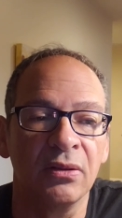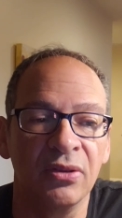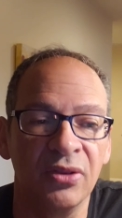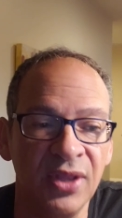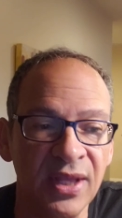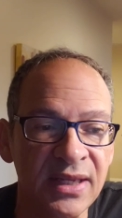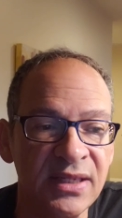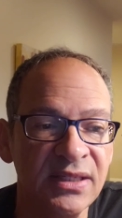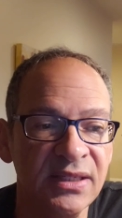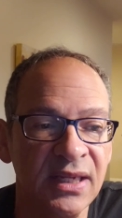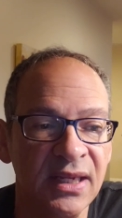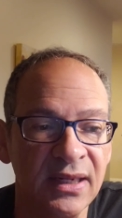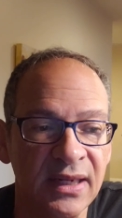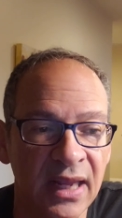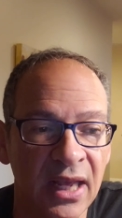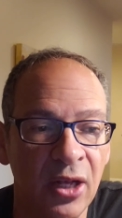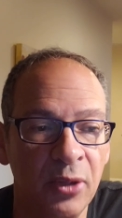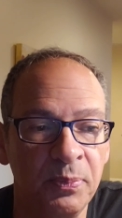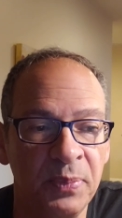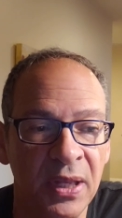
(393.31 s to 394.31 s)
This can
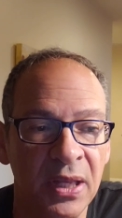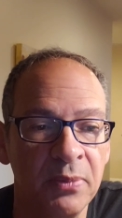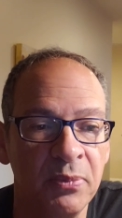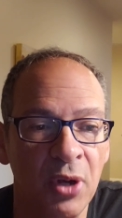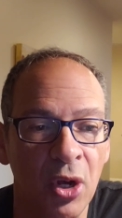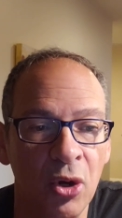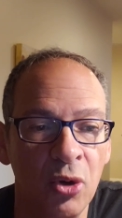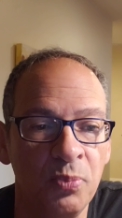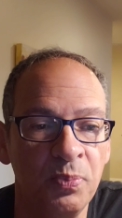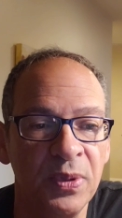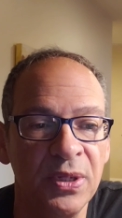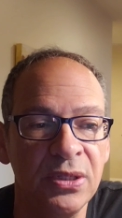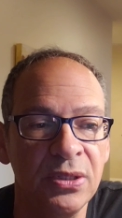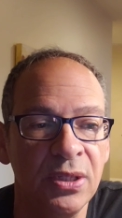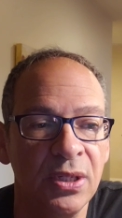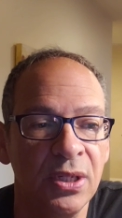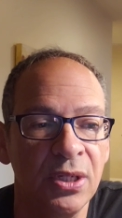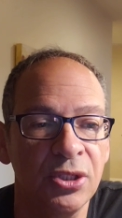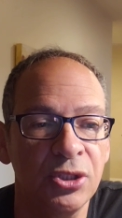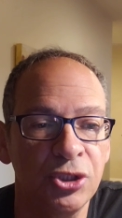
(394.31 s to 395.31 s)
help him
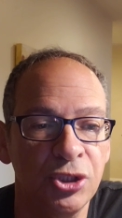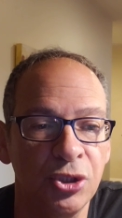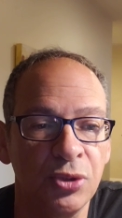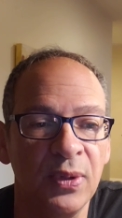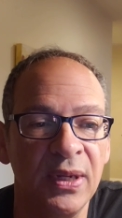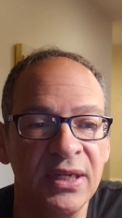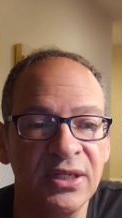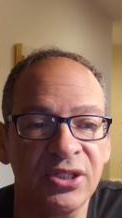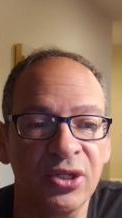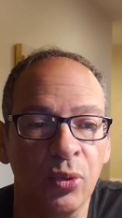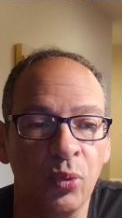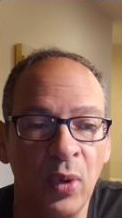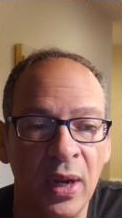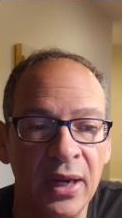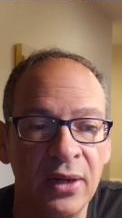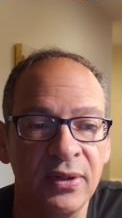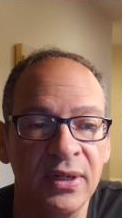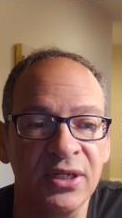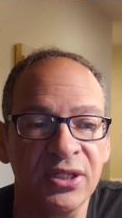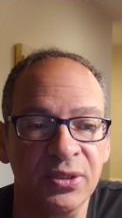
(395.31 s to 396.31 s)
open to his
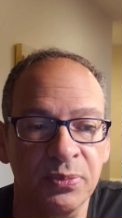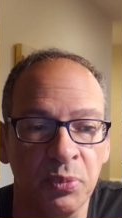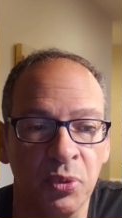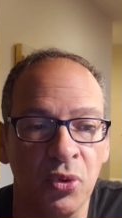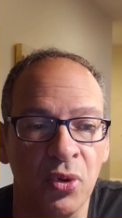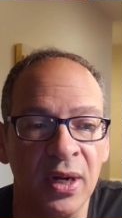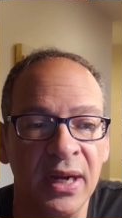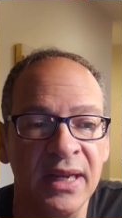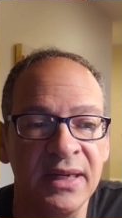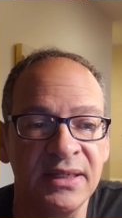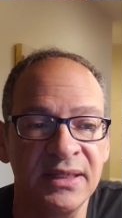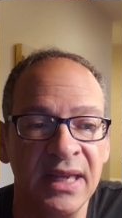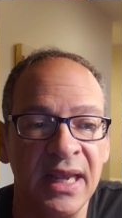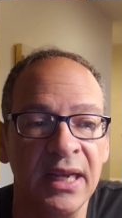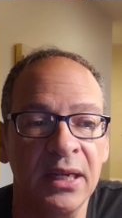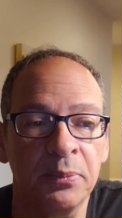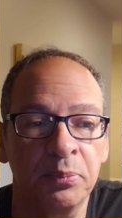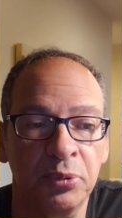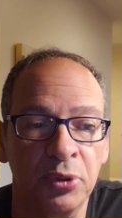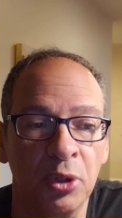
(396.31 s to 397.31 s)
awareness more and
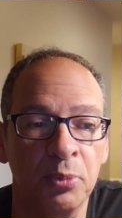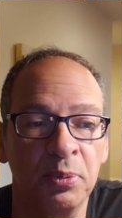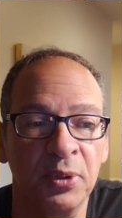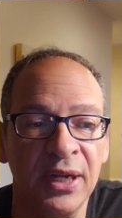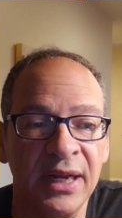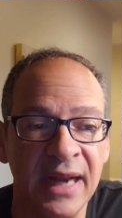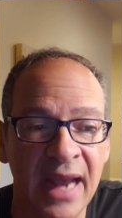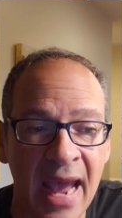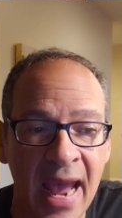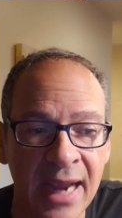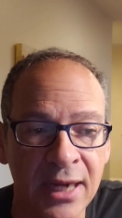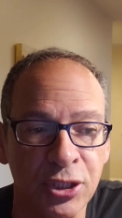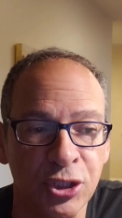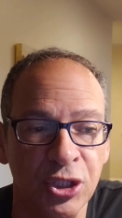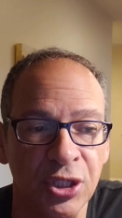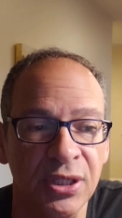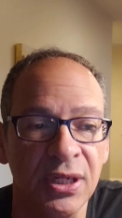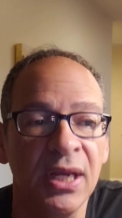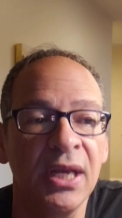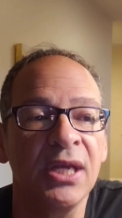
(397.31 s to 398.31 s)
take appropriate
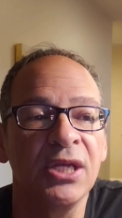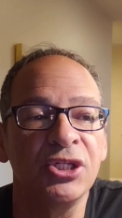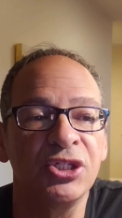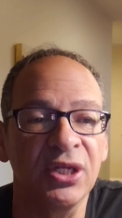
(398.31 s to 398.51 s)
action